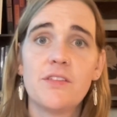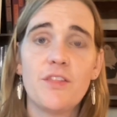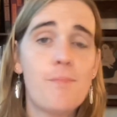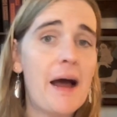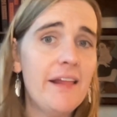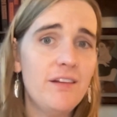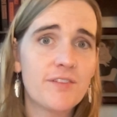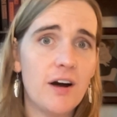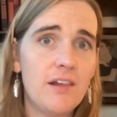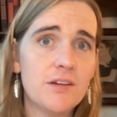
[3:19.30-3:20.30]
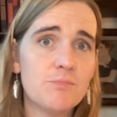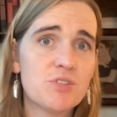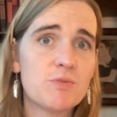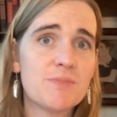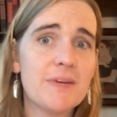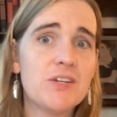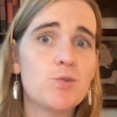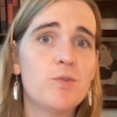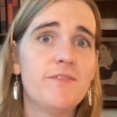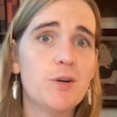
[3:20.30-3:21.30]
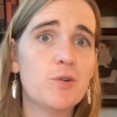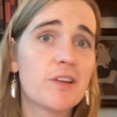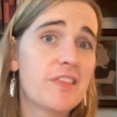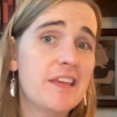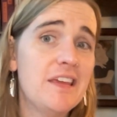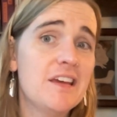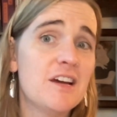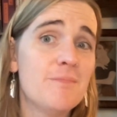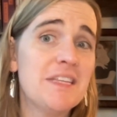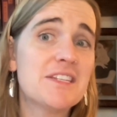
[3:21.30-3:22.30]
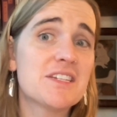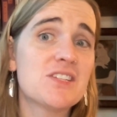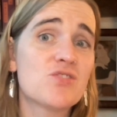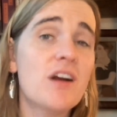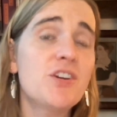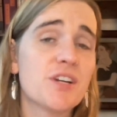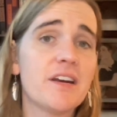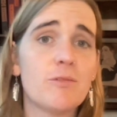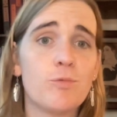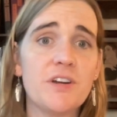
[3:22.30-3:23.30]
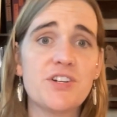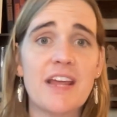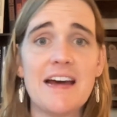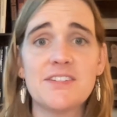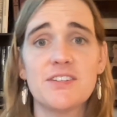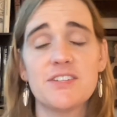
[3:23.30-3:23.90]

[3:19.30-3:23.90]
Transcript: The pile of columns was meant to evoke the immense destruction which Kassel